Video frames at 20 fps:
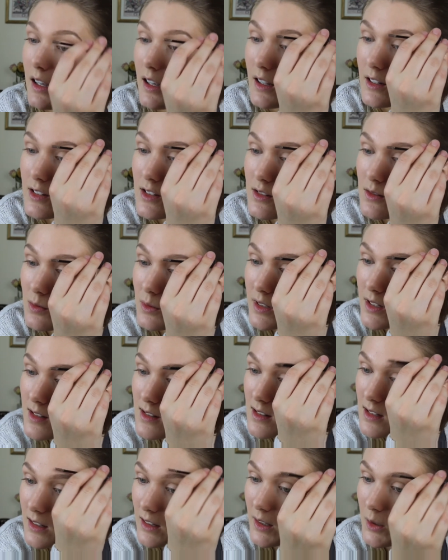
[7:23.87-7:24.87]
I just want to
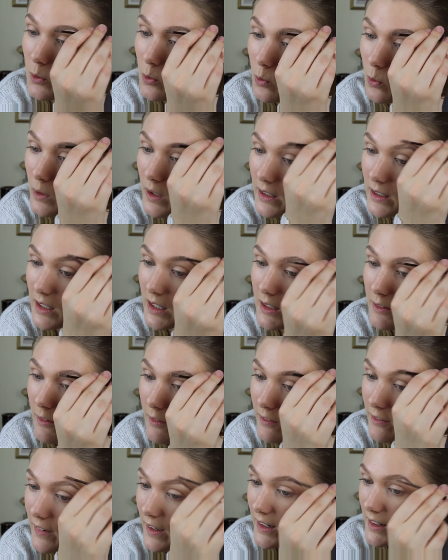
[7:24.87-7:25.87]
see like what kind of
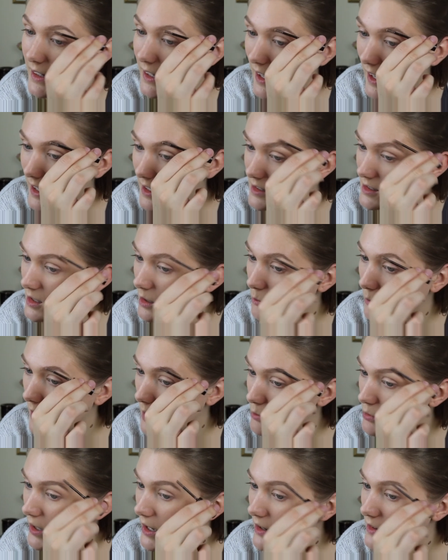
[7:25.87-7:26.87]
effect it has on
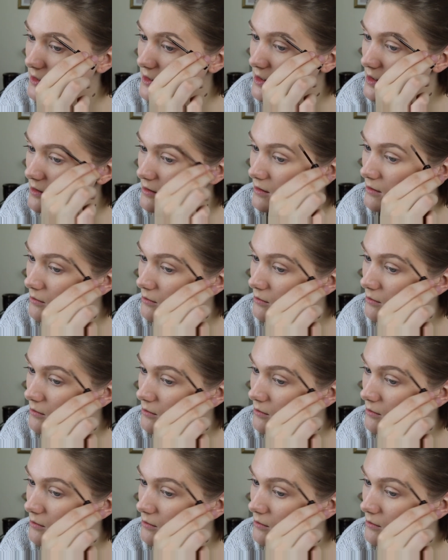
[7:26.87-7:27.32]
my brows